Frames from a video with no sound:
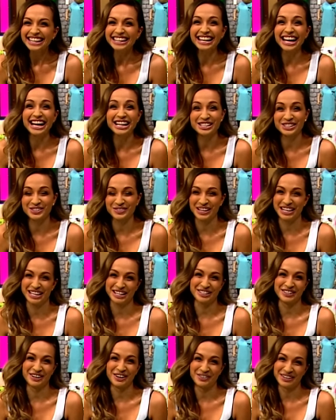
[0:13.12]
Last
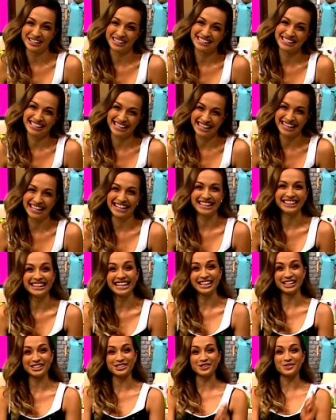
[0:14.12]
week and no one said
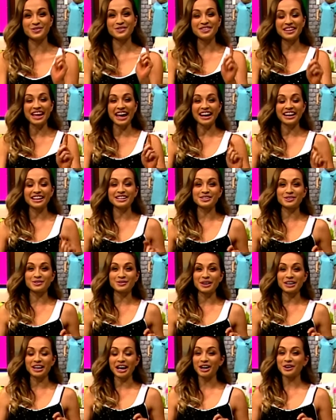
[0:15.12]
anything, so that is a
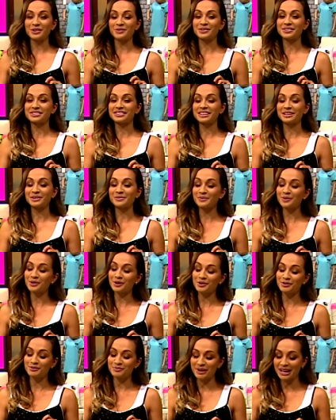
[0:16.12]
one hundred percent
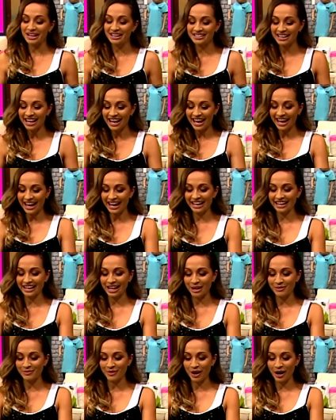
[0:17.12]
improvement. And
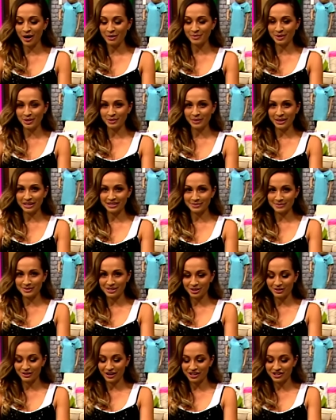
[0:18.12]
um, I'm gonna make some
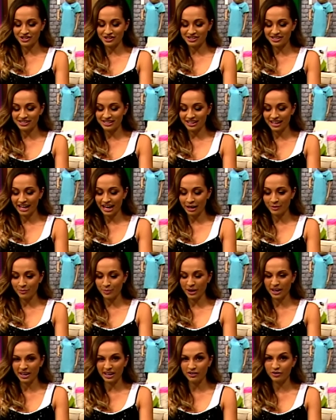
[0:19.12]
decorations today,
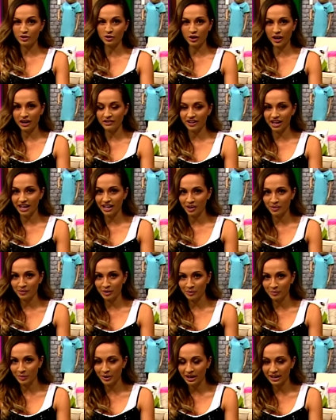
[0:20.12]
but if you're not having a
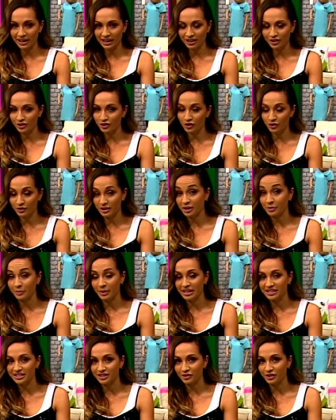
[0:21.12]
Halloween party and you don't need to
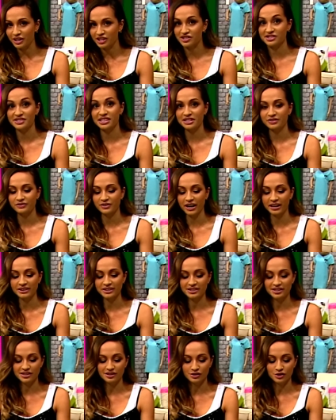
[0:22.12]
make decorations, that's fine.
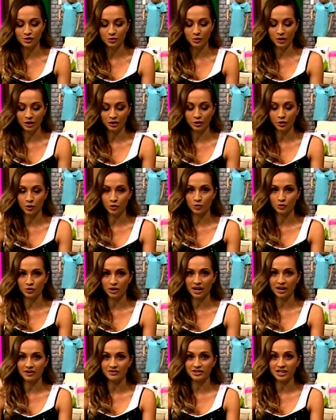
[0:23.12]
This is still a cool
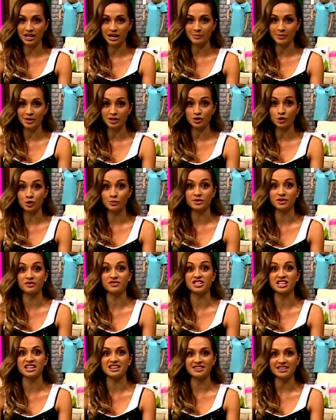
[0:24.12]
craft um, in terms
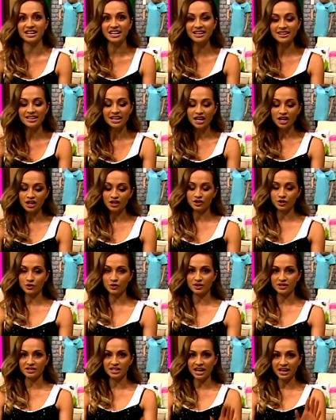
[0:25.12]
of technique. So
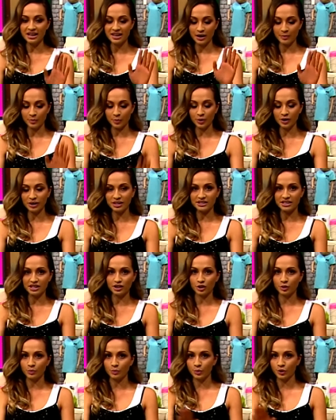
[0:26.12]
you can take a print and
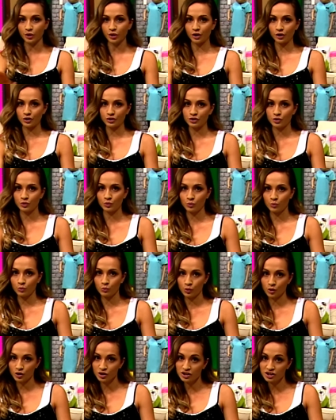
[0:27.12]
you can put it onto
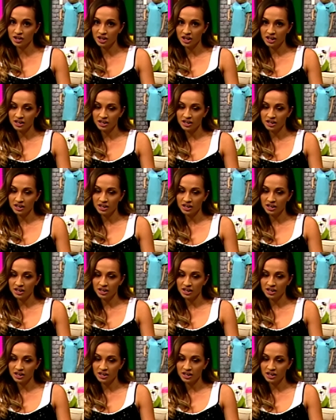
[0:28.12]
wood.